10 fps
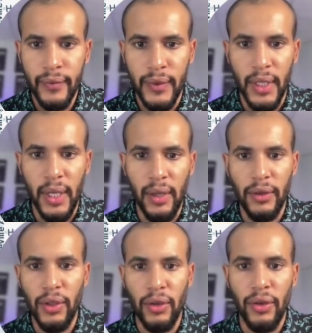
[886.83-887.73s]

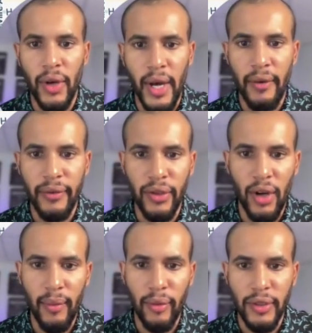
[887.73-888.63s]
Then you have
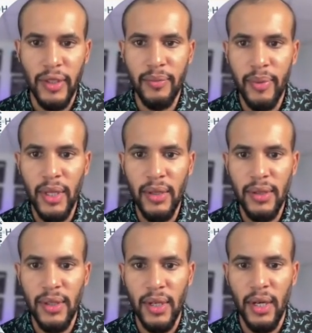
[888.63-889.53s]
Domino's
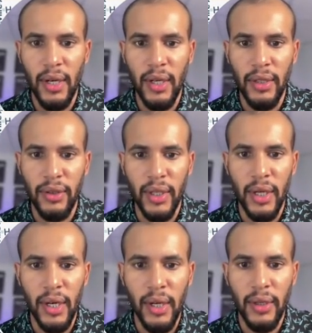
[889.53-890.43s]
Pizza, you
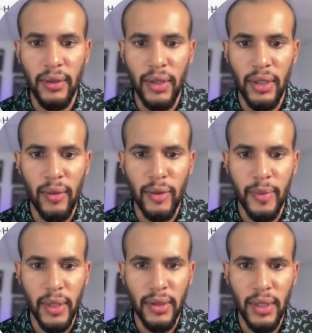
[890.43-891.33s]
got Domino's
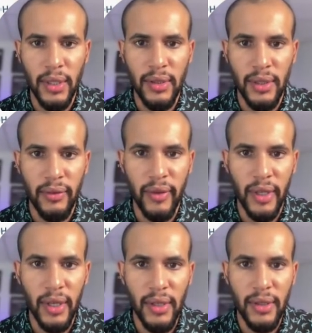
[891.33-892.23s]
Pizza,
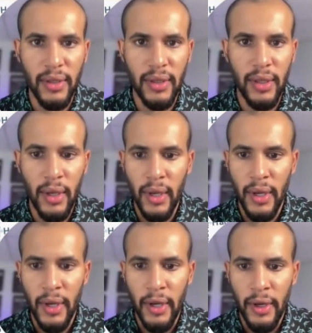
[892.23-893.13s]
CVS,
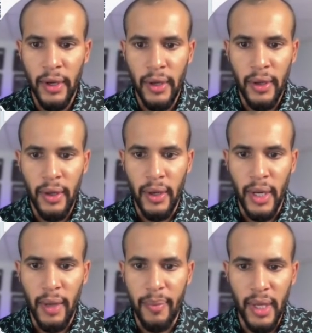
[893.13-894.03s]

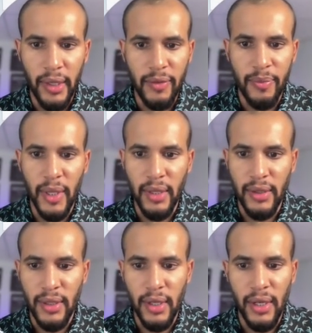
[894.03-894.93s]
Palace
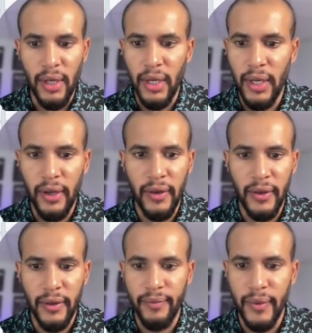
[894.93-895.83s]
Pizza,
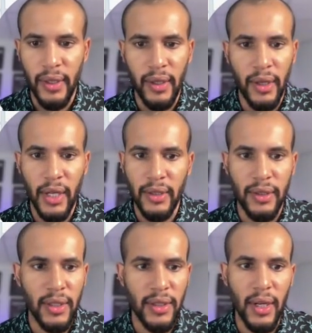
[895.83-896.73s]
and like I
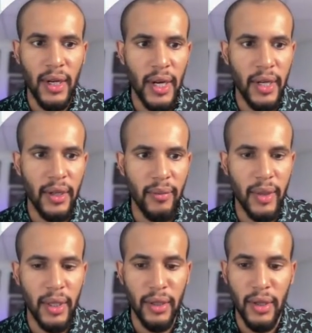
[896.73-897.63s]
said, there's a lot of
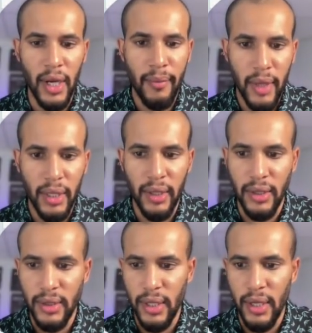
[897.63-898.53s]

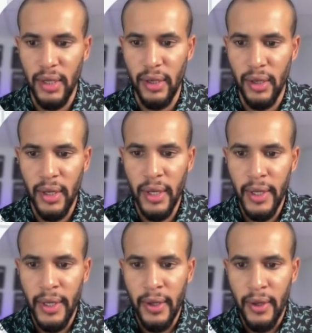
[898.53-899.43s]
amenities there.
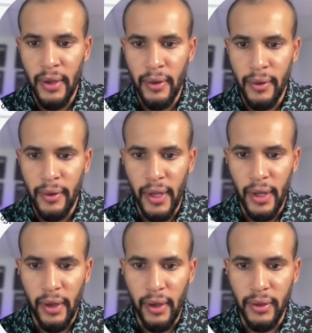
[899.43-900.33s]

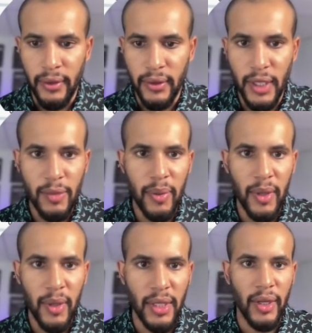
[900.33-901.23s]
And this plaza